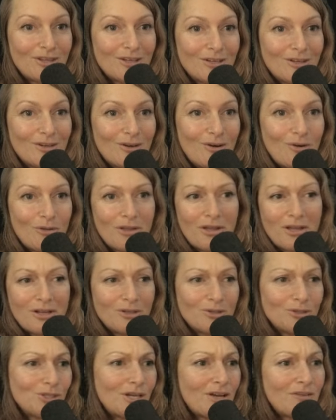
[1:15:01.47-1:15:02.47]
all the energy
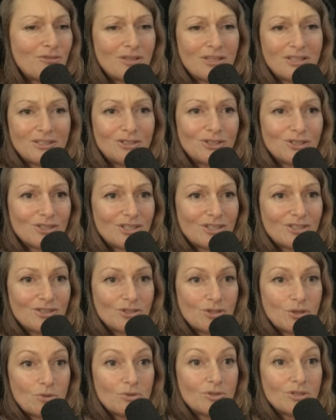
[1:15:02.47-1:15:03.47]
everything just gets so
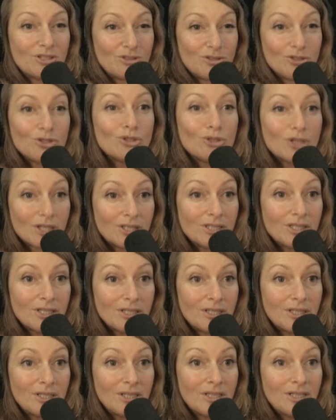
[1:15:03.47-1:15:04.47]
constricted
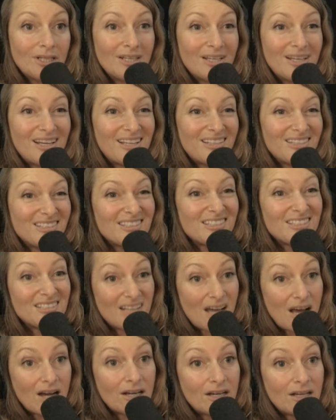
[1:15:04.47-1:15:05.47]
mm-hmm. and
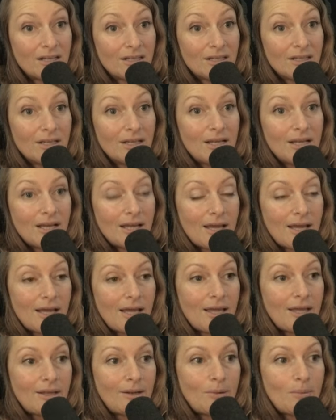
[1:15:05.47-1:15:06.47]
stuck mm-hmm.
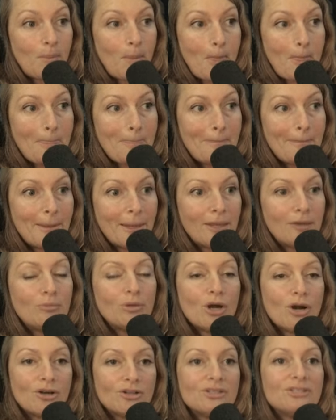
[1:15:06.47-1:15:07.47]
and it can be hard to
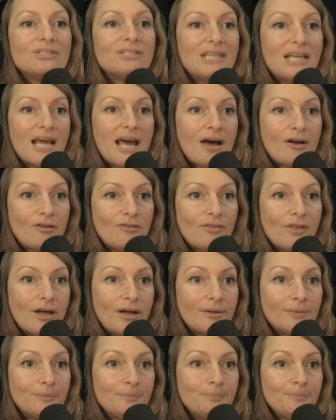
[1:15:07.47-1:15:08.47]
see out of that
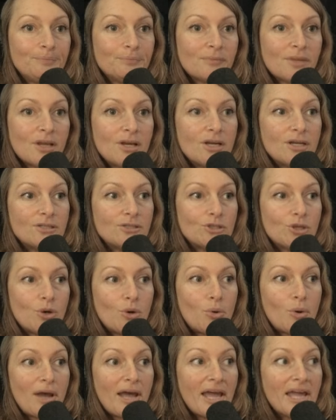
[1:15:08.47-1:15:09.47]
mm-hmm. and so
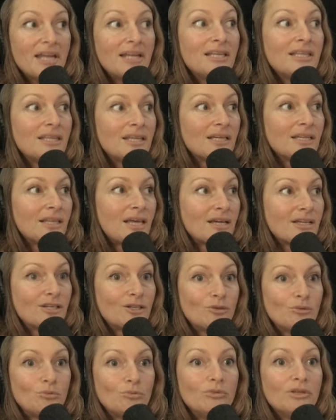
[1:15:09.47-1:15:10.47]
anything that can
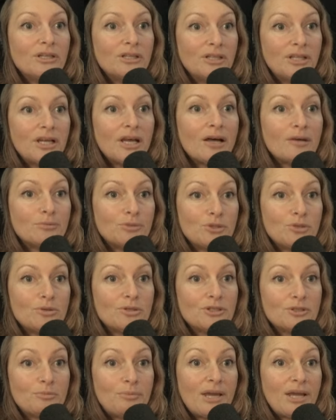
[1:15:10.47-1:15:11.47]
really help to
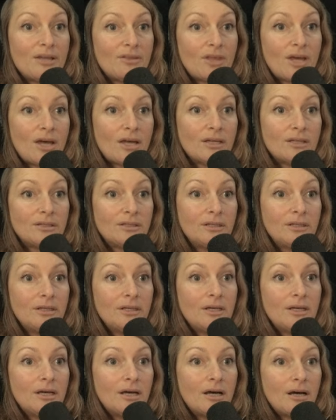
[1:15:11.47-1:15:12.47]
expand that
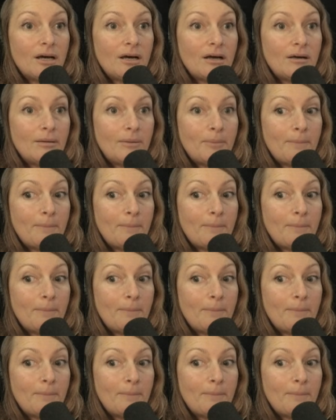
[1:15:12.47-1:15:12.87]
um,